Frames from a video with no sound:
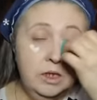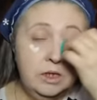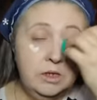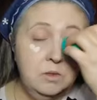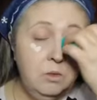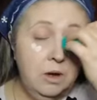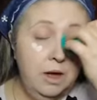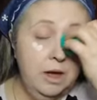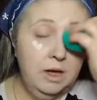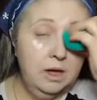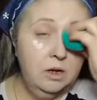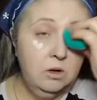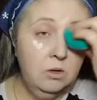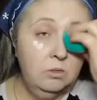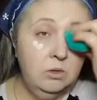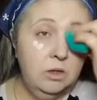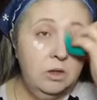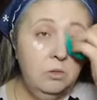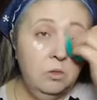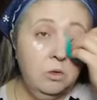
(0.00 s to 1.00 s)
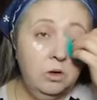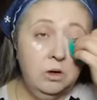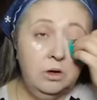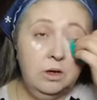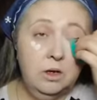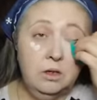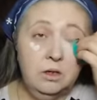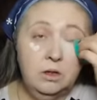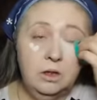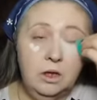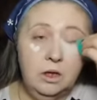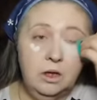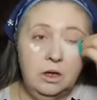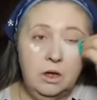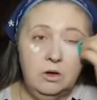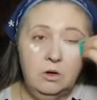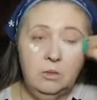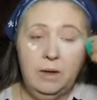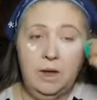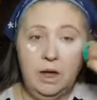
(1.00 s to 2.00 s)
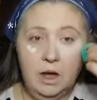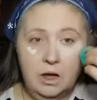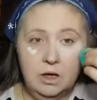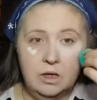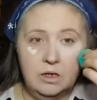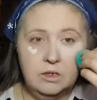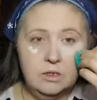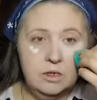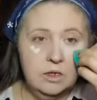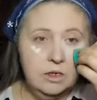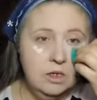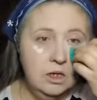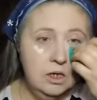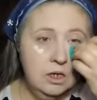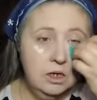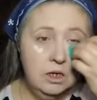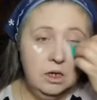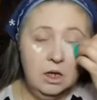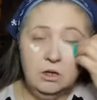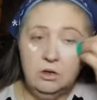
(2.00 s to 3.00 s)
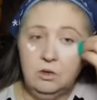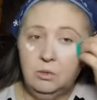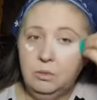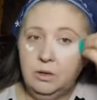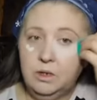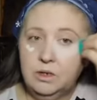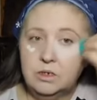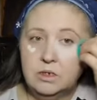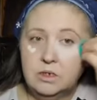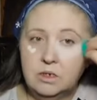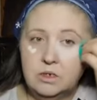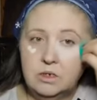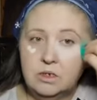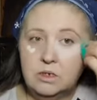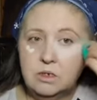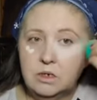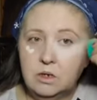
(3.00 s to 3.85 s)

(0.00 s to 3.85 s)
That's why I can only work like under my eyes and then other places.